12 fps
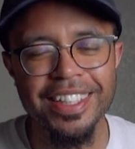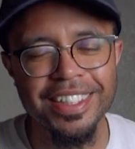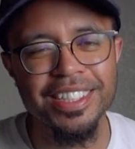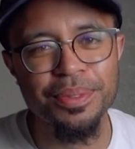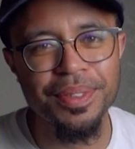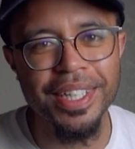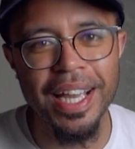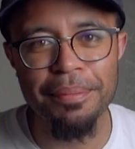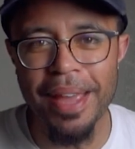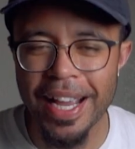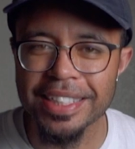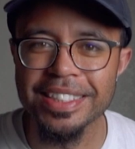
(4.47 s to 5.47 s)
This week
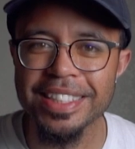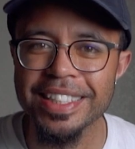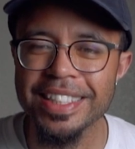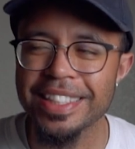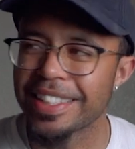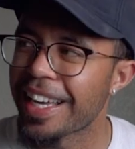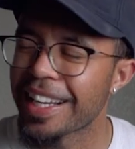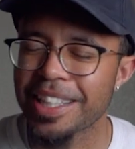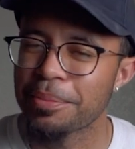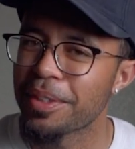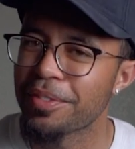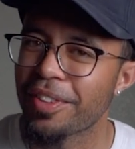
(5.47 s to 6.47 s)
I'm actually not
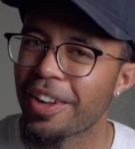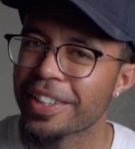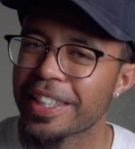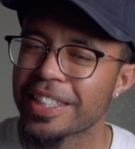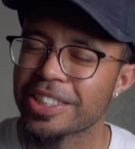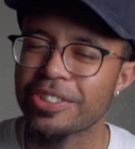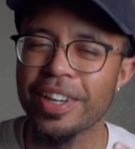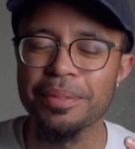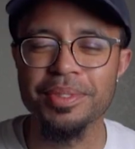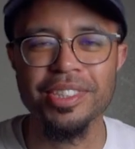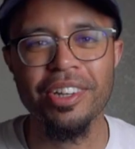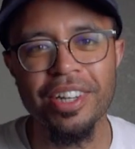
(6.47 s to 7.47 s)
going to be vlogging, so
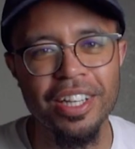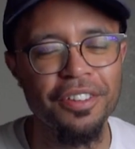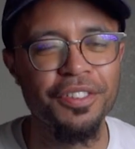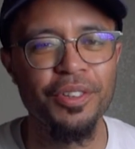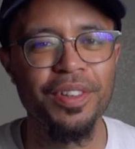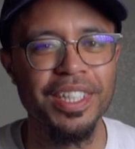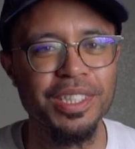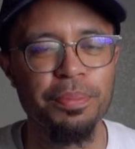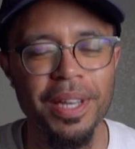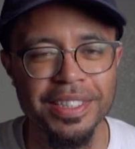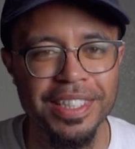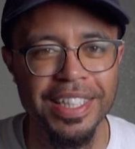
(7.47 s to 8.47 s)
I'm sorry if you're
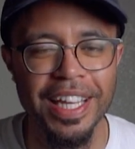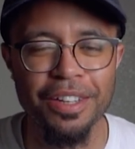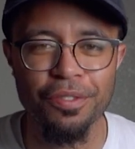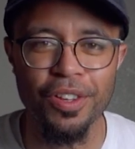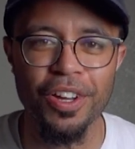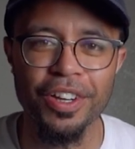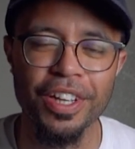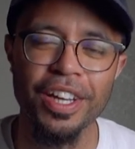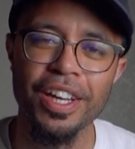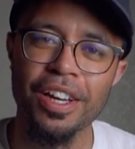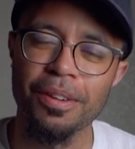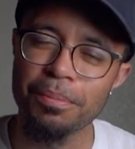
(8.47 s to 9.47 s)
expecting a vlog
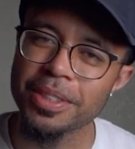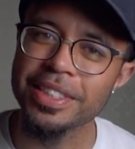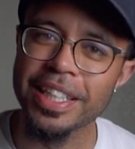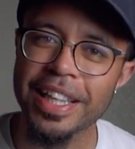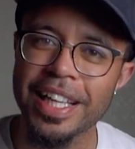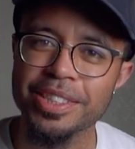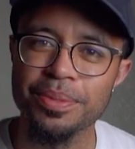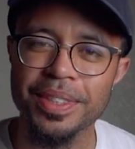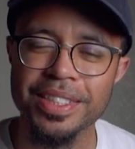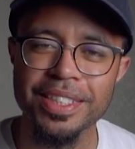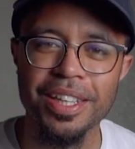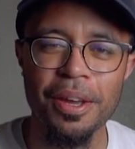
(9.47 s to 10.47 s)
much like last
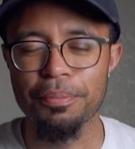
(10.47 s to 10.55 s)
week's.